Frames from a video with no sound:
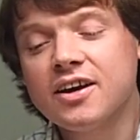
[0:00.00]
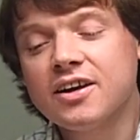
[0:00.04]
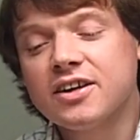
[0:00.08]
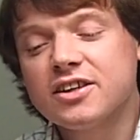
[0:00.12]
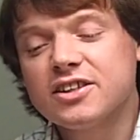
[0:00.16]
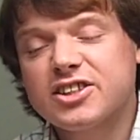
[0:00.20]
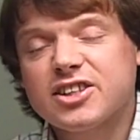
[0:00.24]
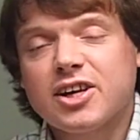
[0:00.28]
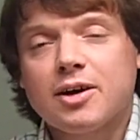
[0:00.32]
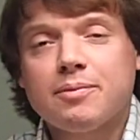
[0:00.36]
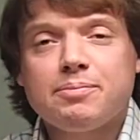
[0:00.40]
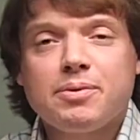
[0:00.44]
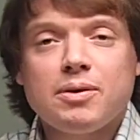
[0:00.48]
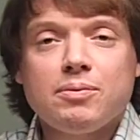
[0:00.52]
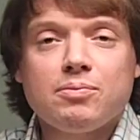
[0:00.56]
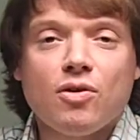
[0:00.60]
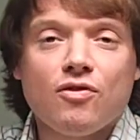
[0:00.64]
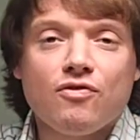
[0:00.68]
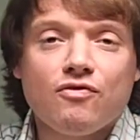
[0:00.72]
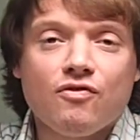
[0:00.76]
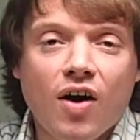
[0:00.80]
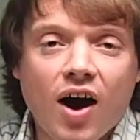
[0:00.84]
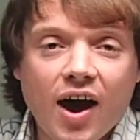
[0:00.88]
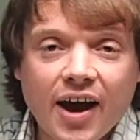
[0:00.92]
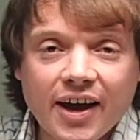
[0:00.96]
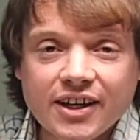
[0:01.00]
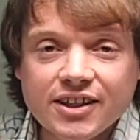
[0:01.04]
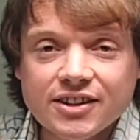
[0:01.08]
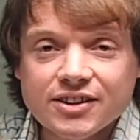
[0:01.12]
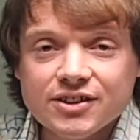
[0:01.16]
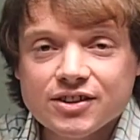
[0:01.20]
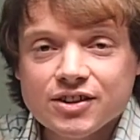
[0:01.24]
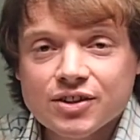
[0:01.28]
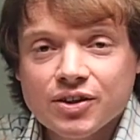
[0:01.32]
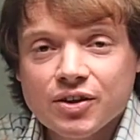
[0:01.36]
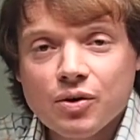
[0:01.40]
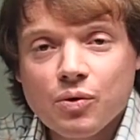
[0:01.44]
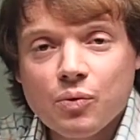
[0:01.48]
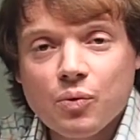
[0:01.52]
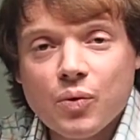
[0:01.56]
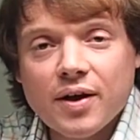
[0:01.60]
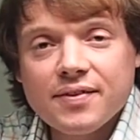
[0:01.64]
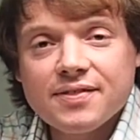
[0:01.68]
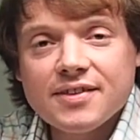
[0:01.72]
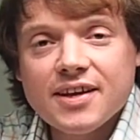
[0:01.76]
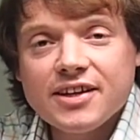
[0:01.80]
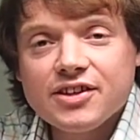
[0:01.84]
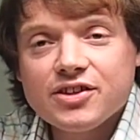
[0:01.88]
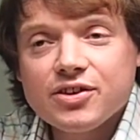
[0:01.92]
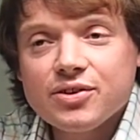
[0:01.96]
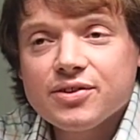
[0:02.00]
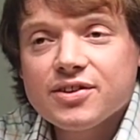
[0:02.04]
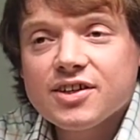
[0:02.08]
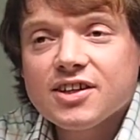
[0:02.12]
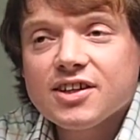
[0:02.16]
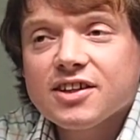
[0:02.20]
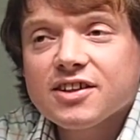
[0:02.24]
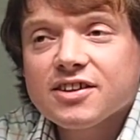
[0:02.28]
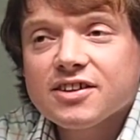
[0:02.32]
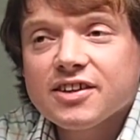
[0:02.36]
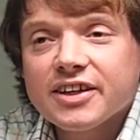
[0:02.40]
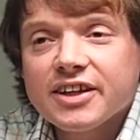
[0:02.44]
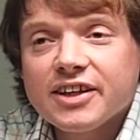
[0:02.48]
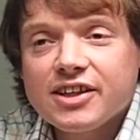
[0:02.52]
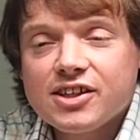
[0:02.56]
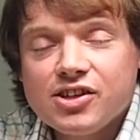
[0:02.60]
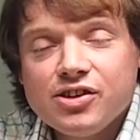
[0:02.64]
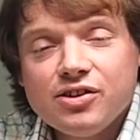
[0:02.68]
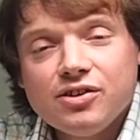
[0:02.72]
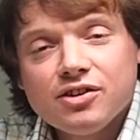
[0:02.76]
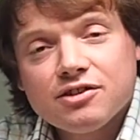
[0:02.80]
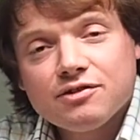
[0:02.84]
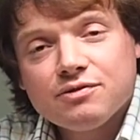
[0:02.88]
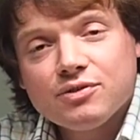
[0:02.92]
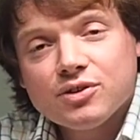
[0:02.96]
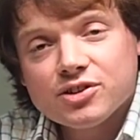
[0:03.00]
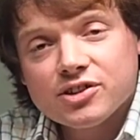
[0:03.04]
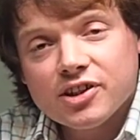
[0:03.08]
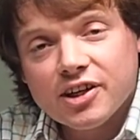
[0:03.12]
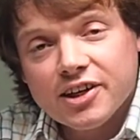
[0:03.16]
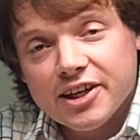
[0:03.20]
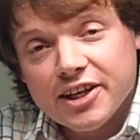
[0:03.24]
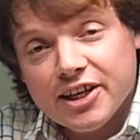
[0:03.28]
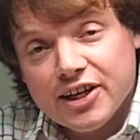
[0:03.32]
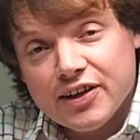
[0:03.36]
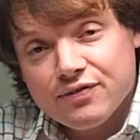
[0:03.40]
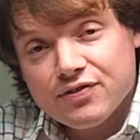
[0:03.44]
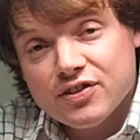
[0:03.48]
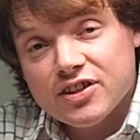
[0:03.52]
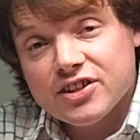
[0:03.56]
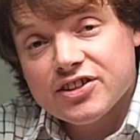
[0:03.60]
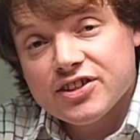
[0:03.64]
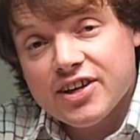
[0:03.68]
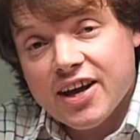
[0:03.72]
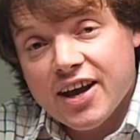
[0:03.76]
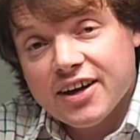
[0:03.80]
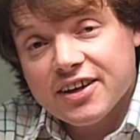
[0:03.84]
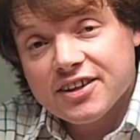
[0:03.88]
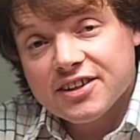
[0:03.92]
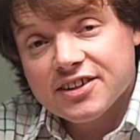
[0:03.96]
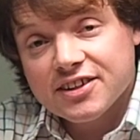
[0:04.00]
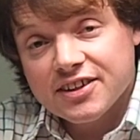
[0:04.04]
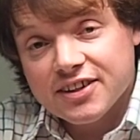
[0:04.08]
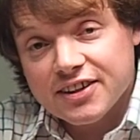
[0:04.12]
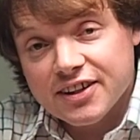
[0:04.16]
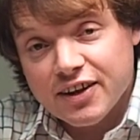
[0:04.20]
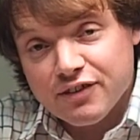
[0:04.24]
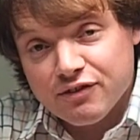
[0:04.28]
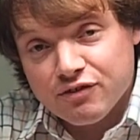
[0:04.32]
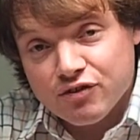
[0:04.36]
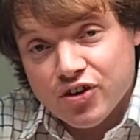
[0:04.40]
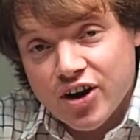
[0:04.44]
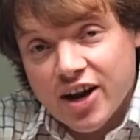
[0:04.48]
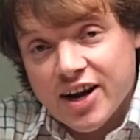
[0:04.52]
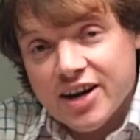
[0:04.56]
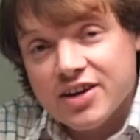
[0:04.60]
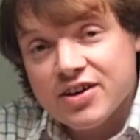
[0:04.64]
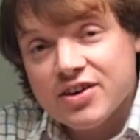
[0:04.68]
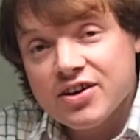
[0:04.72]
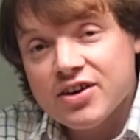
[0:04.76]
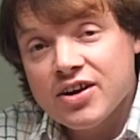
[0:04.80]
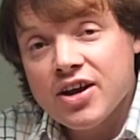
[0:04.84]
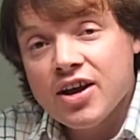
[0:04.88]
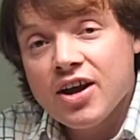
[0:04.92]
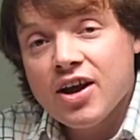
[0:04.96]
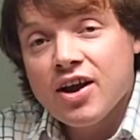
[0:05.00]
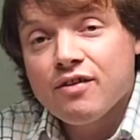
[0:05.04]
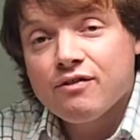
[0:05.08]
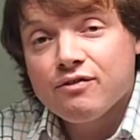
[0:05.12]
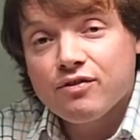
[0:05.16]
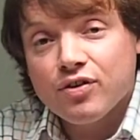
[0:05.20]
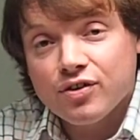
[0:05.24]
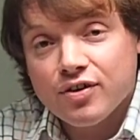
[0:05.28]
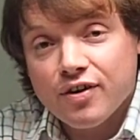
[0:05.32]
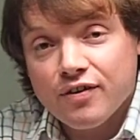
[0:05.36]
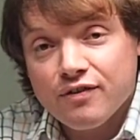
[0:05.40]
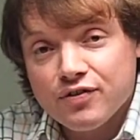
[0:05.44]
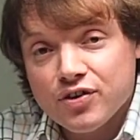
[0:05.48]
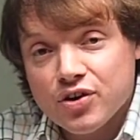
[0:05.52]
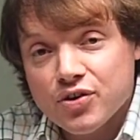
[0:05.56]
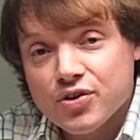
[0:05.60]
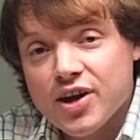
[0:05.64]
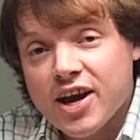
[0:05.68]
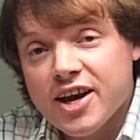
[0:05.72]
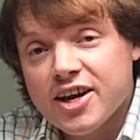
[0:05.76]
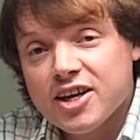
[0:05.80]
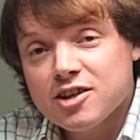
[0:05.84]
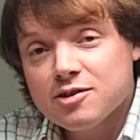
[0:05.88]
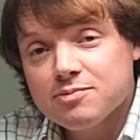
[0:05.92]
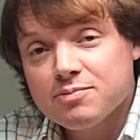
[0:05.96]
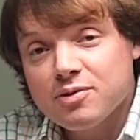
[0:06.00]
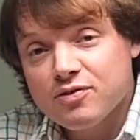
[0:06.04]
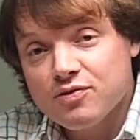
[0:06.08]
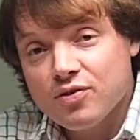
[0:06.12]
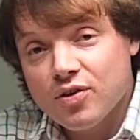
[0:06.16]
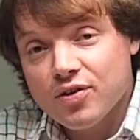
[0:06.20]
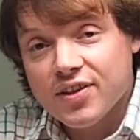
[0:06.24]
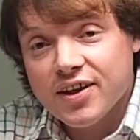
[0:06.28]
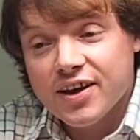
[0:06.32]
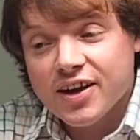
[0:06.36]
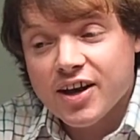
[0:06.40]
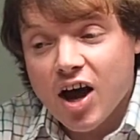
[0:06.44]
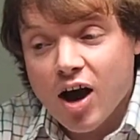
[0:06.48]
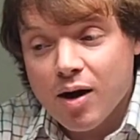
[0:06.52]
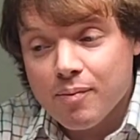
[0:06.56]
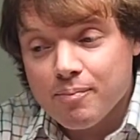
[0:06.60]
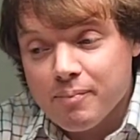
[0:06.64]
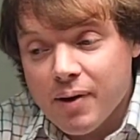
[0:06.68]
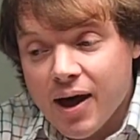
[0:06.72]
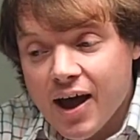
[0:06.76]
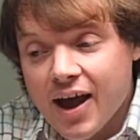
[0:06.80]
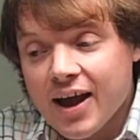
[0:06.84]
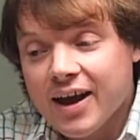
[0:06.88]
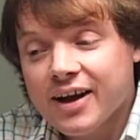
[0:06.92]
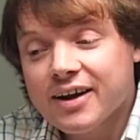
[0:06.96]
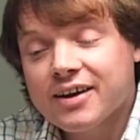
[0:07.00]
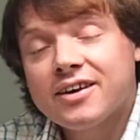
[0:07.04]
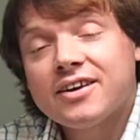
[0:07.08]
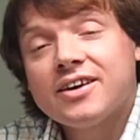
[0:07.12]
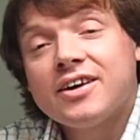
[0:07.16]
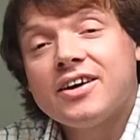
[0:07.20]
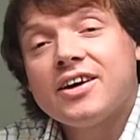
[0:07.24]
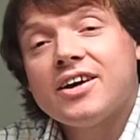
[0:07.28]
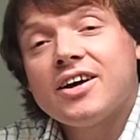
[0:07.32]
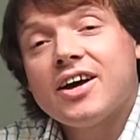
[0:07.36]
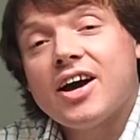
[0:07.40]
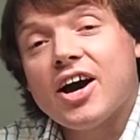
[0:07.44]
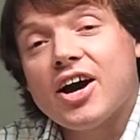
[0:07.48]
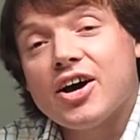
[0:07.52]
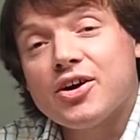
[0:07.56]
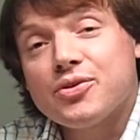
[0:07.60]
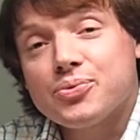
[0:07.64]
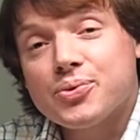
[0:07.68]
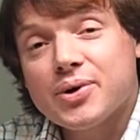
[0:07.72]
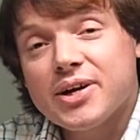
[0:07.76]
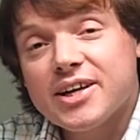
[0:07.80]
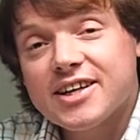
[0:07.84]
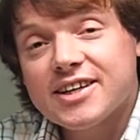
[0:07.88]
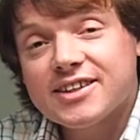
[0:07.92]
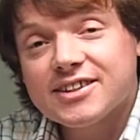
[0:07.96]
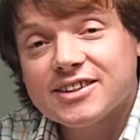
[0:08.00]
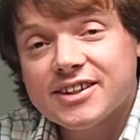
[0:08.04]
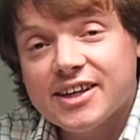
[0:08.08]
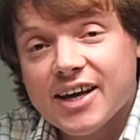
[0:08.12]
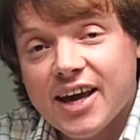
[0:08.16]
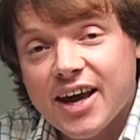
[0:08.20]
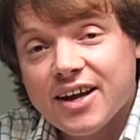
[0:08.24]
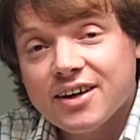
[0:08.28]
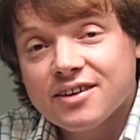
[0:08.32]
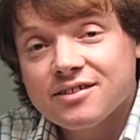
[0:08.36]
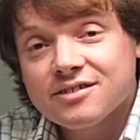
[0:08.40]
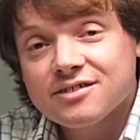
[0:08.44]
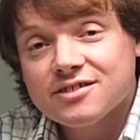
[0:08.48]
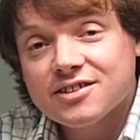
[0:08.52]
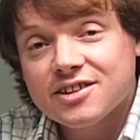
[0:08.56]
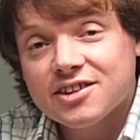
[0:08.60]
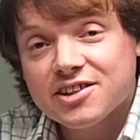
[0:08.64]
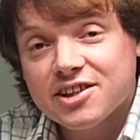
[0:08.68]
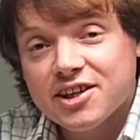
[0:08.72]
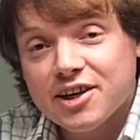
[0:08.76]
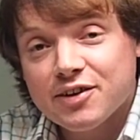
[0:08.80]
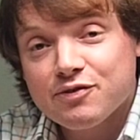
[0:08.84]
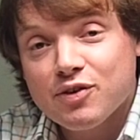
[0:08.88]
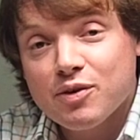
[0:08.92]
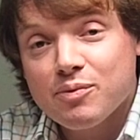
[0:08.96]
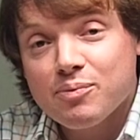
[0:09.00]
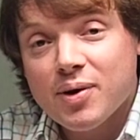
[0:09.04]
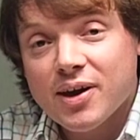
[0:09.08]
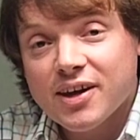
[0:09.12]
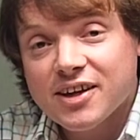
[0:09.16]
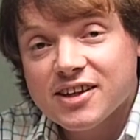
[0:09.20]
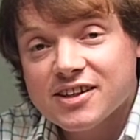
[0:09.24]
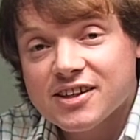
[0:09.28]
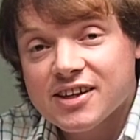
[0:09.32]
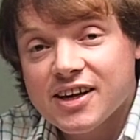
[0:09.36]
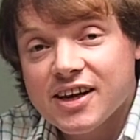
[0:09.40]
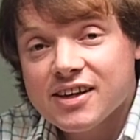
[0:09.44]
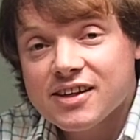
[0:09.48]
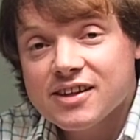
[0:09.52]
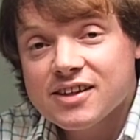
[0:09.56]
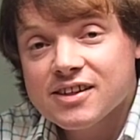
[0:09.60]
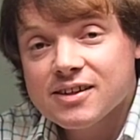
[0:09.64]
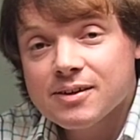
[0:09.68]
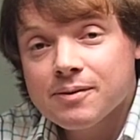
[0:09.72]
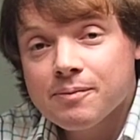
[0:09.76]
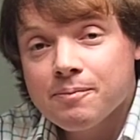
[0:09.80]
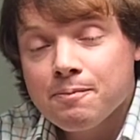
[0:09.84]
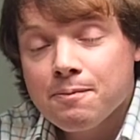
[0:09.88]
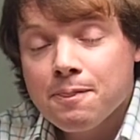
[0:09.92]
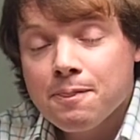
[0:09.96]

Some people find when they do this that it's useful to leave the text that they've written for a few days before they come back and read it again to see if it makes sense.